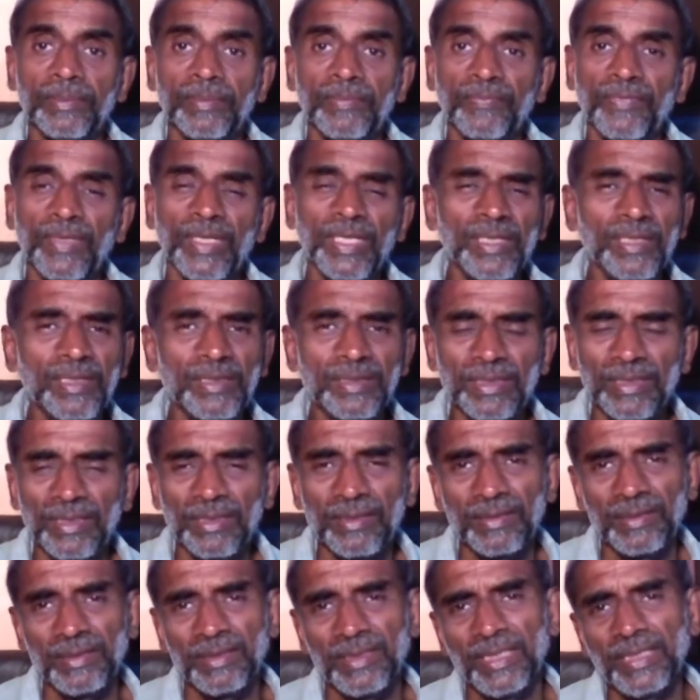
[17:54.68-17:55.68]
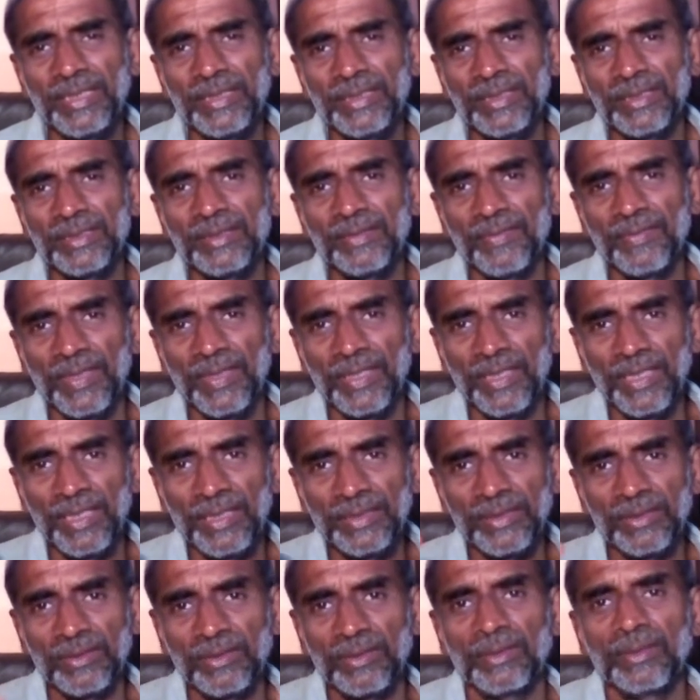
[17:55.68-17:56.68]
various conditions where there
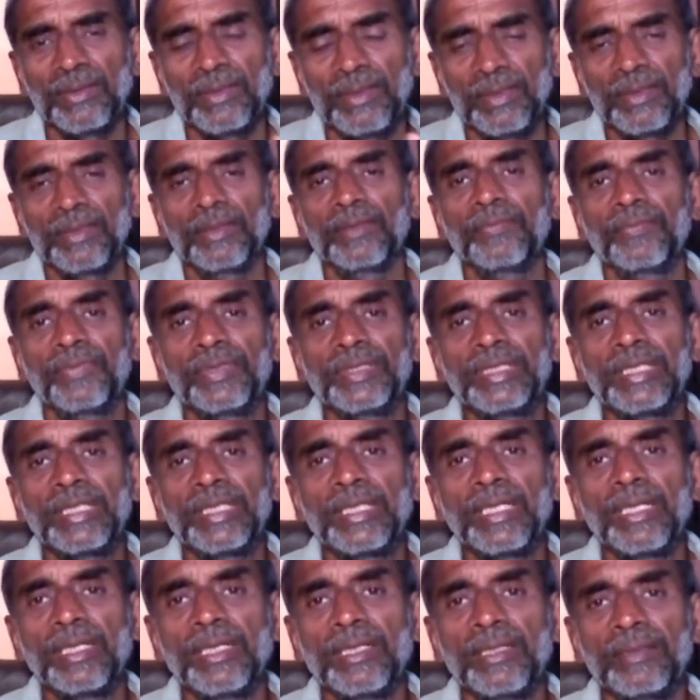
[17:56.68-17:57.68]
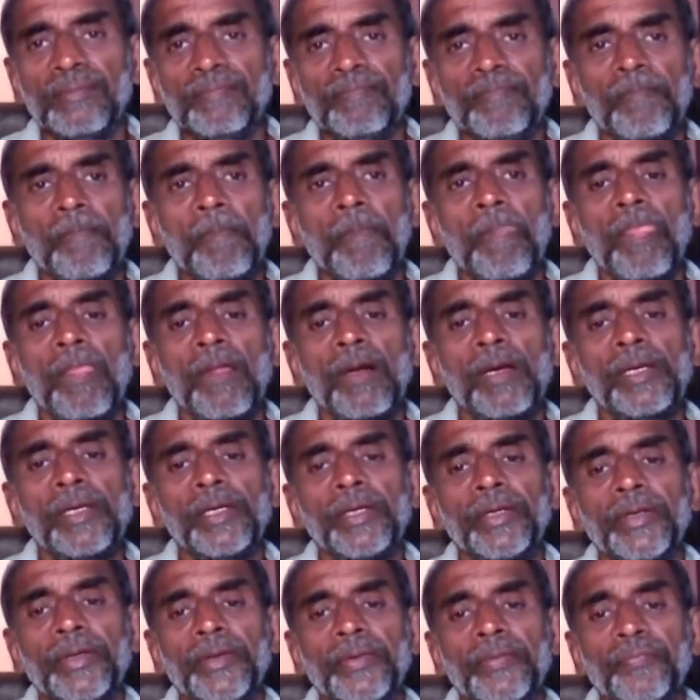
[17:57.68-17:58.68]
is a physical
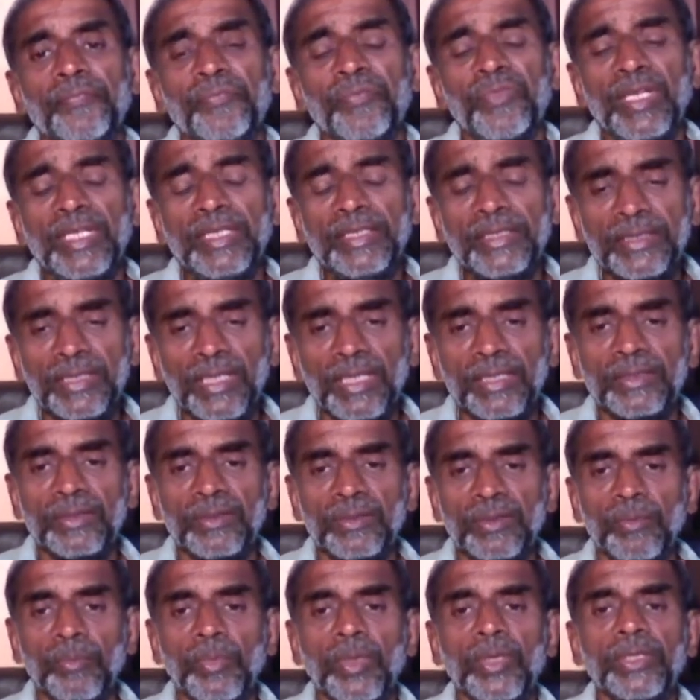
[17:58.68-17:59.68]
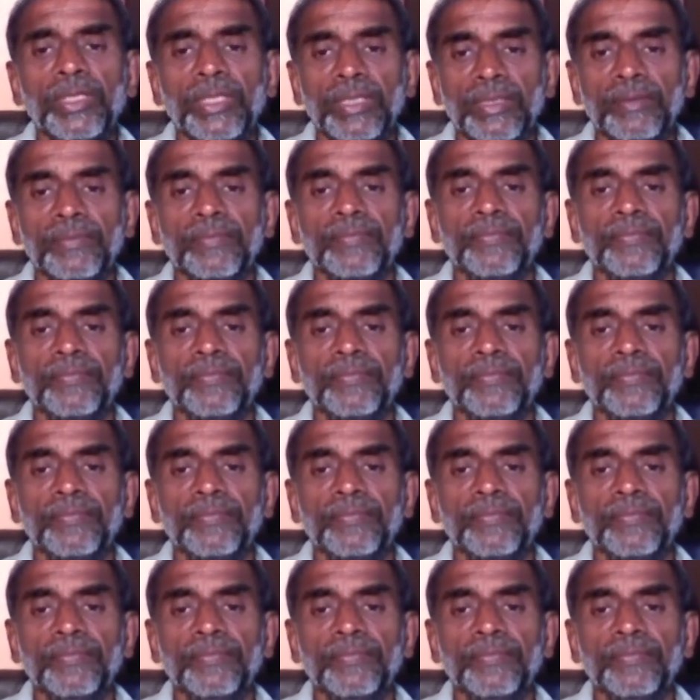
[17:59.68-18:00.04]
insult to the body,